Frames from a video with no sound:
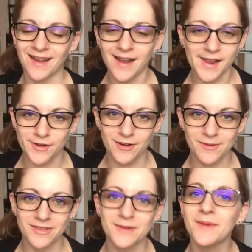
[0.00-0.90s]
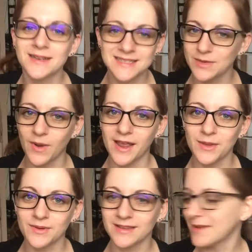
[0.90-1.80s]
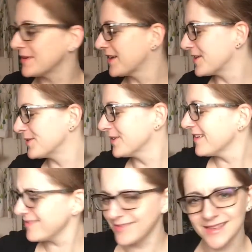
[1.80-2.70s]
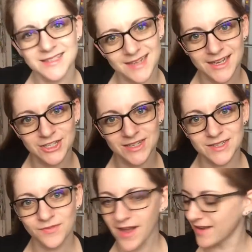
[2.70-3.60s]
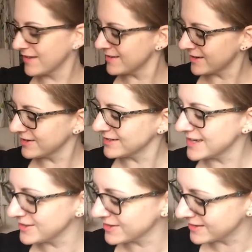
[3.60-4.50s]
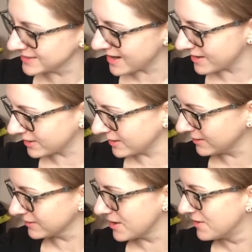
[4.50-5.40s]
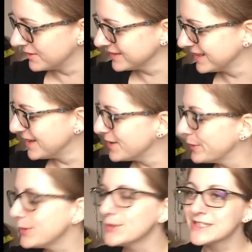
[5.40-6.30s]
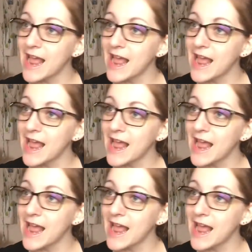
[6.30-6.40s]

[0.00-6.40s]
I agree with him. I see why he wouldn't let me go. That's sketchy as fuck. You're not going to let your young daughter go, who's